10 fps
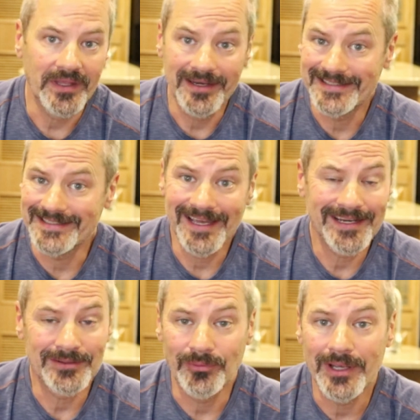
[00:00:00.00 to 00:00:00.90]
it's not
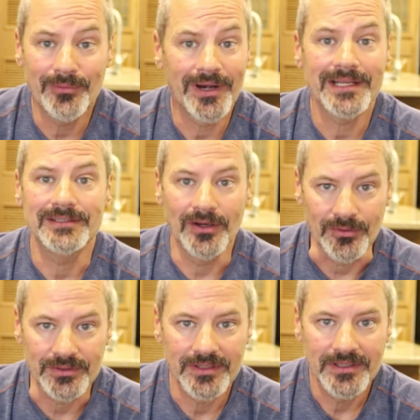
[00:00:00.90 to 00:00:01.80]
in the way when I
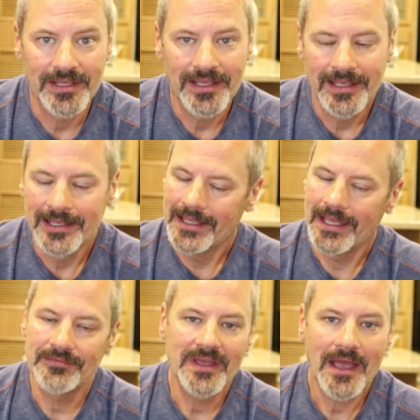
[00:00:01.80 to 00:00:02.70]
don't.
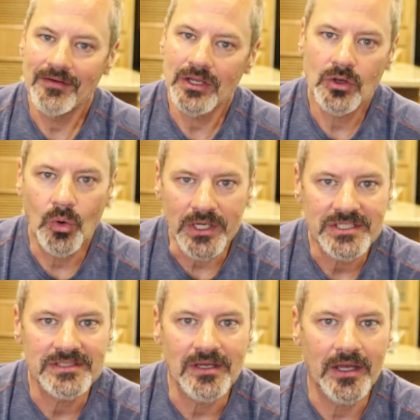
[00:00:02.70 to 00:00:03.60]
Hey, if you have any
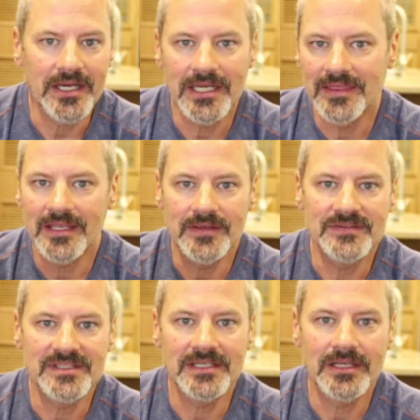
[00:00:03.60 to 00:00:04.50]
questions on anything you've
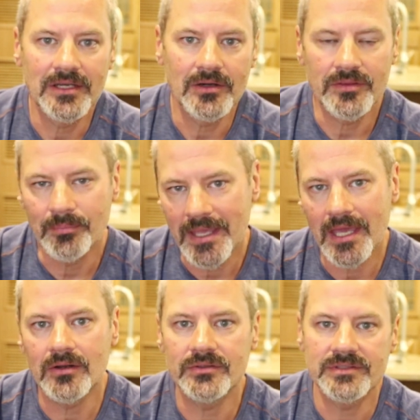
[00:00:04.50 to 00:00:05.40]
seen here, the
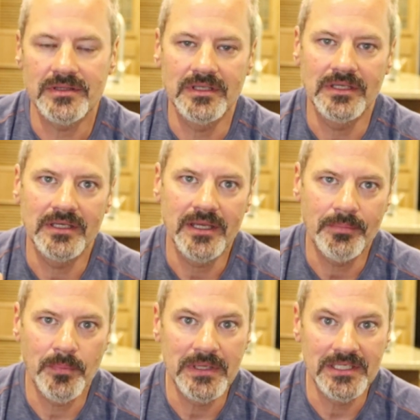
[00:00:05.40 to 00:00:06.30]
panels, the
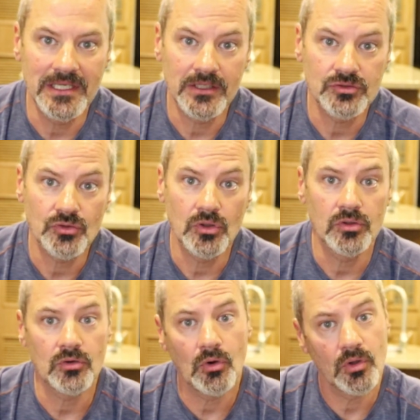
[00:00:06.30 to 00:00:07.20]
MPPT
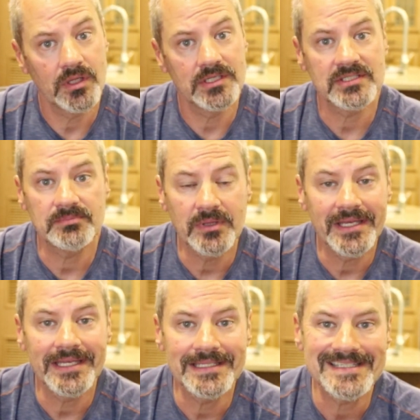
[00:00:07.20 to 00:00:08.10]
controller, or the
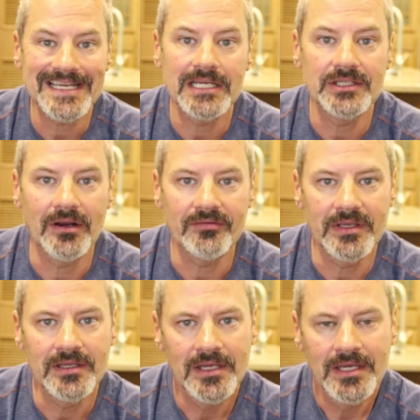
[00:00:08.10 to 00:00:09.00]
display inside the RV,